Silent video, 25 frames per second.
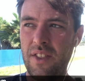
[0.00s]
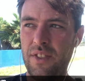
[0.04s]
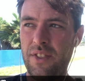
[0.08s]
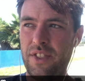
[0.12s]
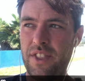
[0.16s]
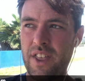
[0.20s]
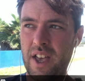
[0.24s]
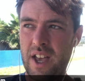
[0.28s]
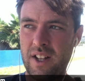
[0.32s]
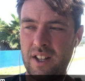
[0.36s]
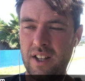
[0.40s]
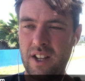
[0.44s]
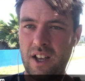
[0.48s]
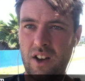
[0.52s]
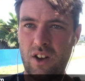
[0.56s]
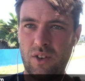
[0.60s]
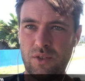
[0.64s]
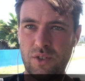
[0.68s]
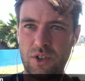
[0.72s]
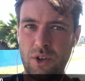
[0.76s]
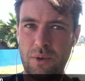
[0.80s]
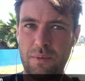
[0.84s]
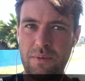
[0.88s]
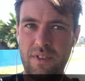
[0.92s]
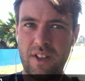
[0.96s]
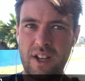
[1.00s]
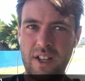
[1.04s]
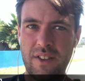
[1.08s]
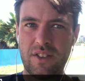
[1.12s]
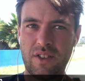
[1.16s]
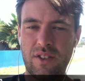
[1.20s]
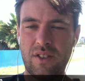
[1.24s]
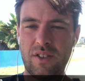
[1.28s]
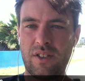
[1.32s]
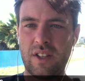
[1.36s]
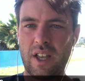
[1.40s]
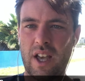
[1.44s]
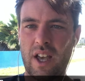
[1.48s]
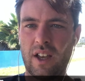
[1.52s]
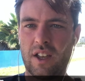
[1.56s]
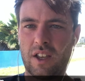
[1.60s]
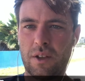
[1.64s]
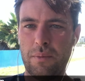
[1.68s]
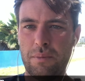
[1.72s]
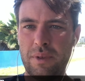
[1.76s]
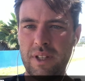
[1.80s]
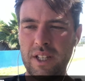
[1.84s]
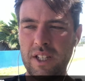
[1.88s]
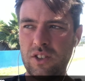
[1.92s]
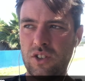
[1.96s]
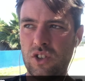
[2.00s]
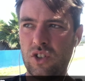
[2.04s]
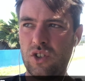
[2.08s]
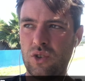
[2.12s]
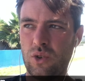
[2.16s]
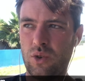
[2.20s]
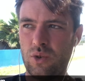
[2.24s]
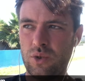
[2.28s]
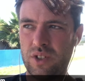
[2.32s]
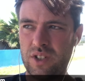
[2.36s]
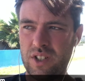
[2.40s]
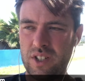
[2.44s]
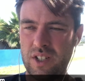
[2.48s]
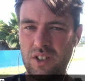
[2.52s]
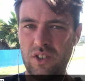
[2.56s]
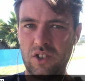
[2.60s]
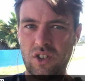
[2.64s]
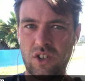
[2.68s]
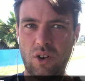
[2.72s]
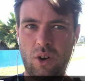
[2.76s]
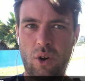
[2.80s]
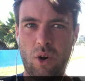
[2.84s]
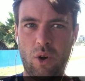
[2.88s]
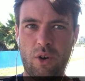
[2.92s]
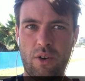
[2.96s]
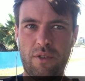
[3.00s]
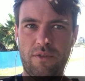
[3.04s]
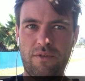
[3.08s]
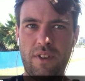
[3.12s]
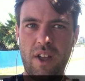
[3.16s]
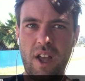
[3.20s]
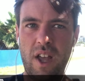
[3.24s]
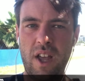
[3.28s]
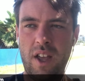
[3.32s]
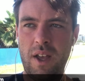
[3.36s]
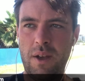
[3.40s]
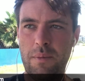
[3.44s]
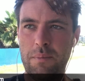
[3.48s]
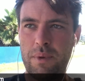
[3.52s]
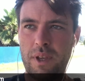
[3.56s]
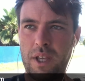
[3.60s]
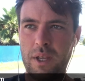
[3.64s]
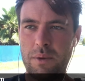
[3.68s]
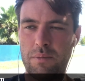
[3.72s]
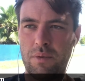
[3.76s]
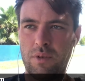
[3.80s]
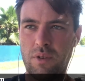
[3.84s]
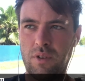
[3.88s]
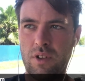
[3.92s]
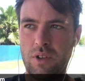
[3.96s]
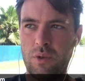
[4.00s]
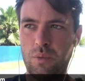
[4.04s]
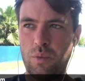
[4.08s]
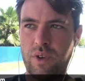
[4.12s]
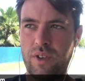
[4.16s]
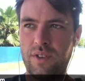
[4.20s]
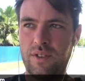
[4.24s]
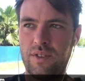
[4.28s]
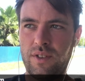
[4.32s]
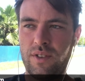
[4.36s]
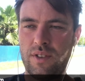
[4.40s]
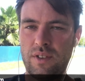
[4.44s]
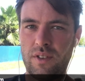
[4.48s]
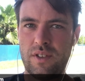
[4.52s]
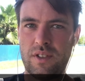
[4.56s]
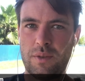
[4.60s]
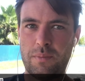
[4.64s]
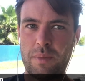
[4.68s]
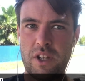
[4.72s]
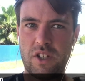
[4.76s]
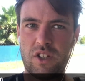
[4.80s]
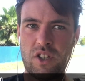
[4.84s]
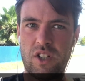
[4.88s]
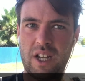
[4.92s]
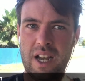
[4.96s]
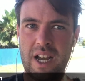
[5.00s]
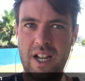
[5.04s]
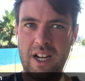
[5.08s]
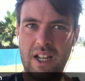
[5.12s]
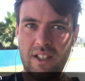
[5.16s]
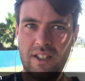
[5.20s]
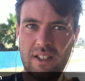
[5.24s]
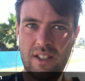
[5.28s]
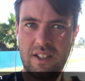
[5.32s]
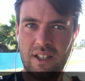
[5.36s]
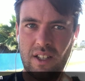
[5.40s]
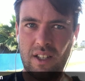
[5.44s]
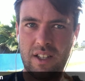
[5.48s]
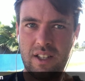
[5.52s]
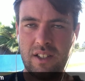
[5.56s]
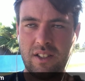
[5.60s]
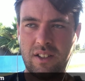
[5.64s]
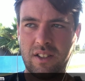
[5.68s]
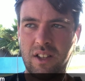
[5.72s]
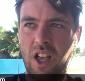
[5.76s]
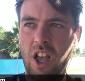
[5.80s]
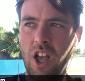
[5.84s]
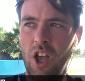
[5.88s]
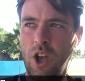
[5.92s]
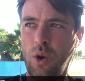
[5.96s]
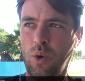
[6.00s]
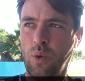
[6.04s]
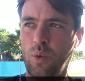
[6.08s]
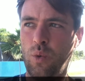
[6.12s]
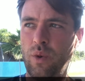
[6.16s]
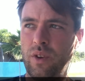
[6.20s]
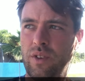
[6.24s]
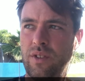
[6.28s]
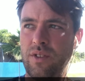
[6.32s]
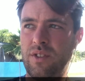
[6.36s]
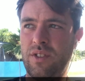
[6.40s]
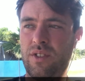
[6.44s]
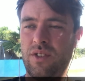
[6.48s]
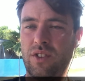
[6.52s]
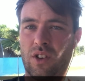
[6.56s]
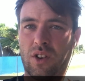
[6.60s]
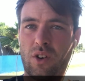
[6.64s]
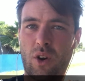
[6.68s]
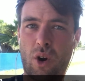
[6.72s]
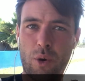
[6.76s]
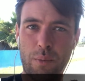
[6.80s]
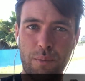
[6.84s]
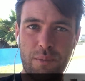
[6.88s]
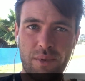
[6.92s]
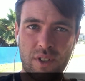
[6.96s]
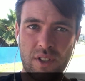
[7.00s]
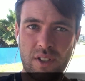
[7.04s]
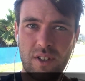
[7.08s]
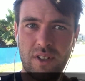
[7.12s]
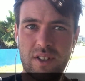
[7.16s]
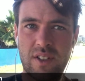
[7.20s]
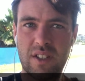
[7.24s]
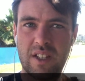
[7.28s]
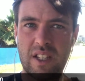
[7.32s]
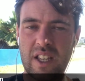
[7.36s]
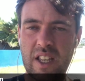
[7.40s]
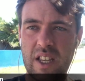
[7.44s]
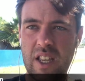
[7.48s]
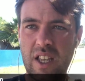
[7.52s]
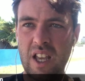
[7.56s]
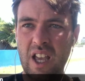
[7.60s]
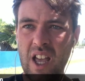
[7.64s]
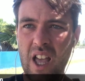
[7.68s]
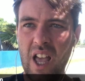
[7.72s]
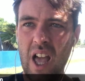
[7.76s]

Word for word: Then, on top of that, there is a complete shortage of people with the specialities, with the competency,